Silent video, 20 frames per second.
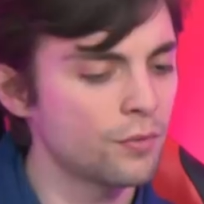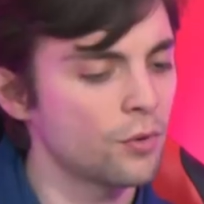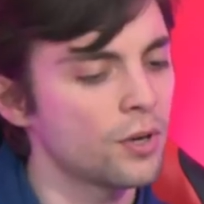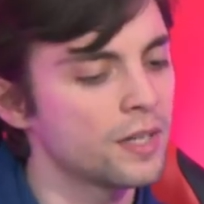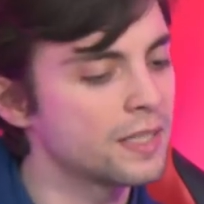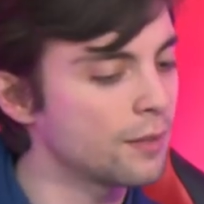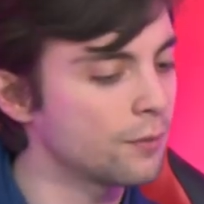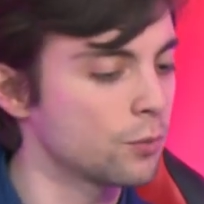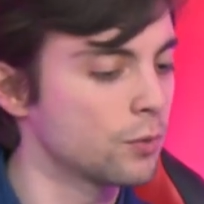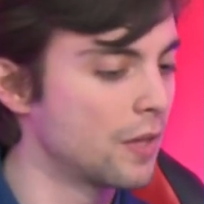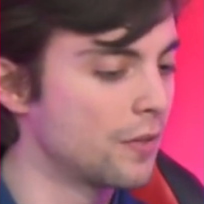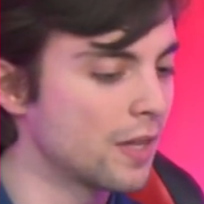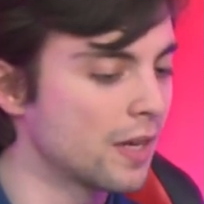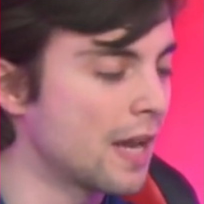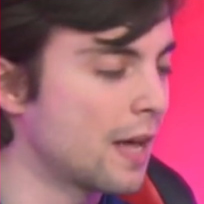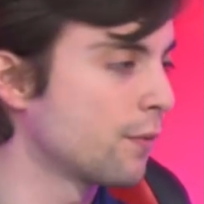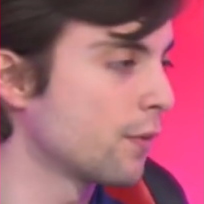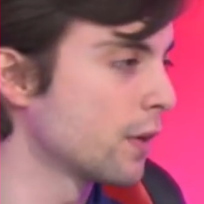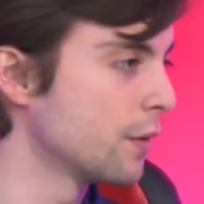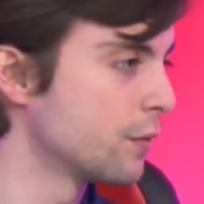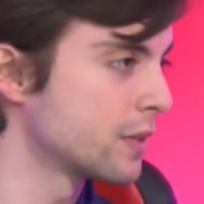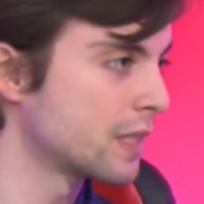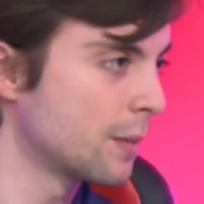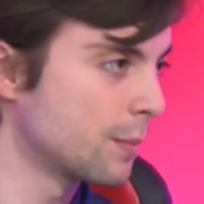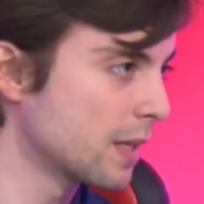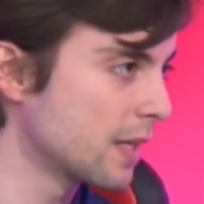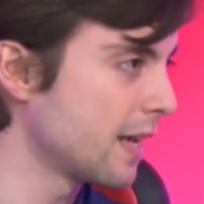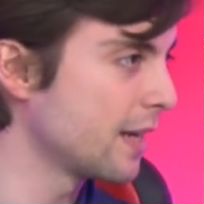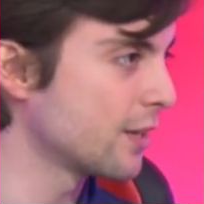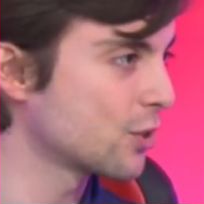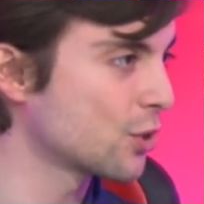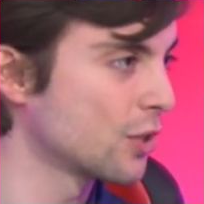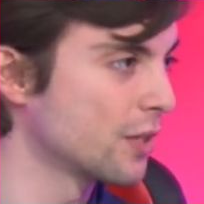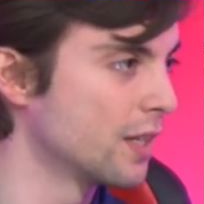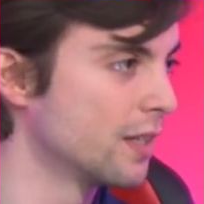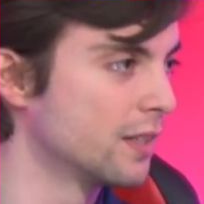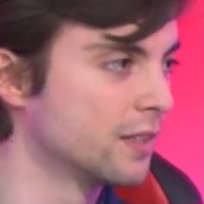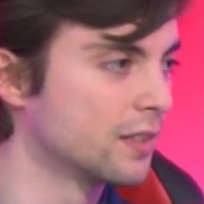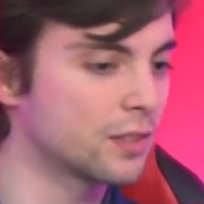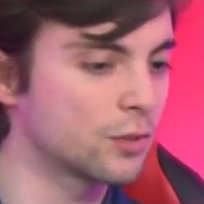very different in the level of
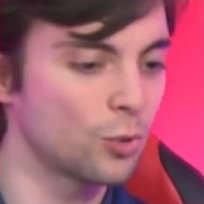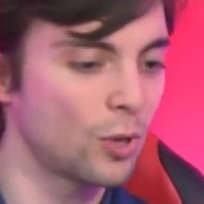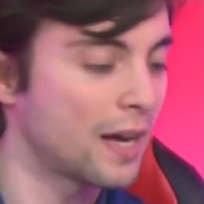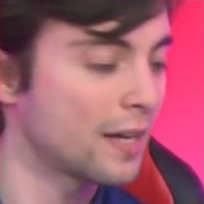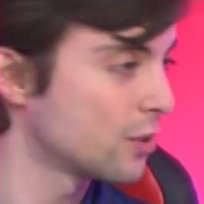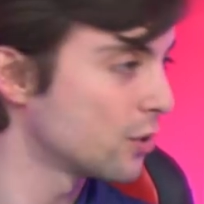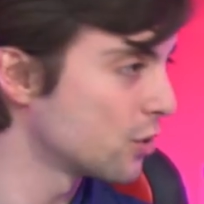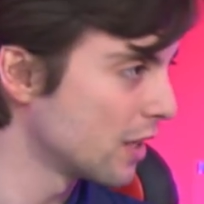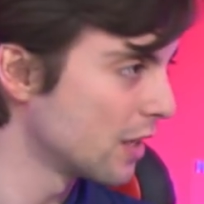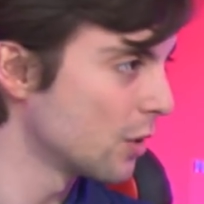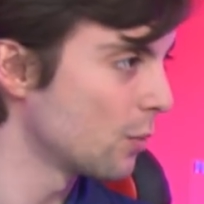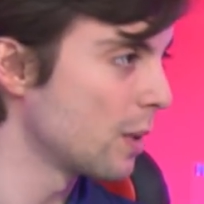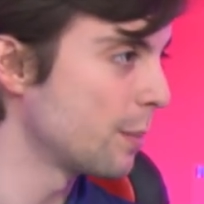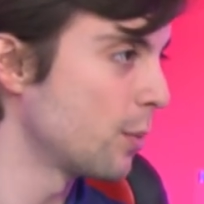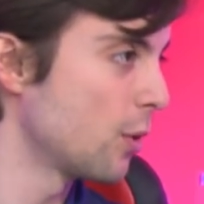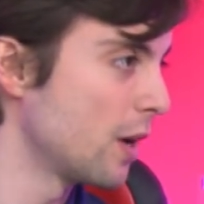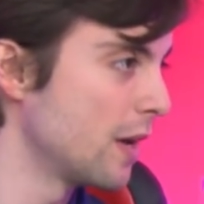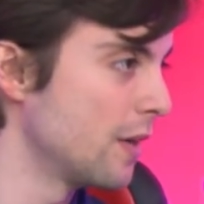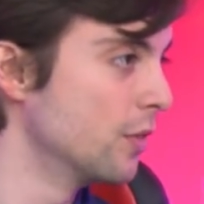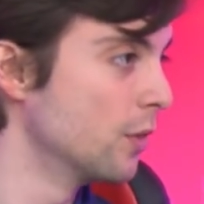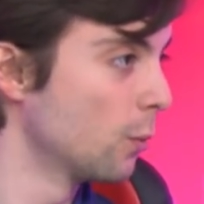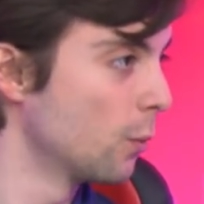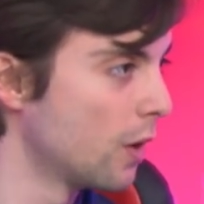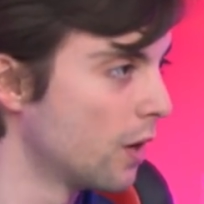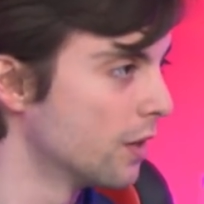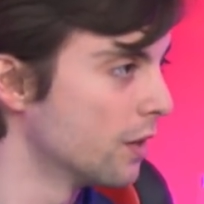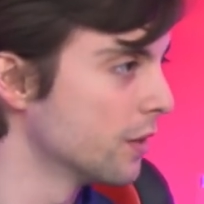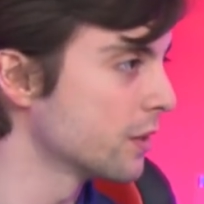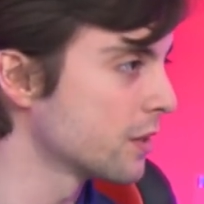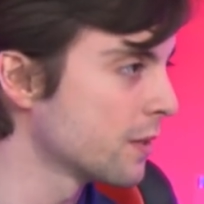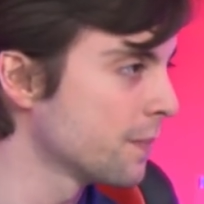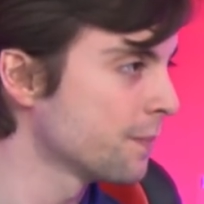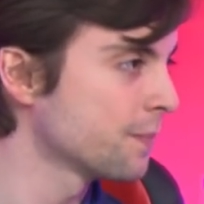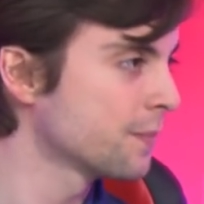simulation and strategy that we put in the world.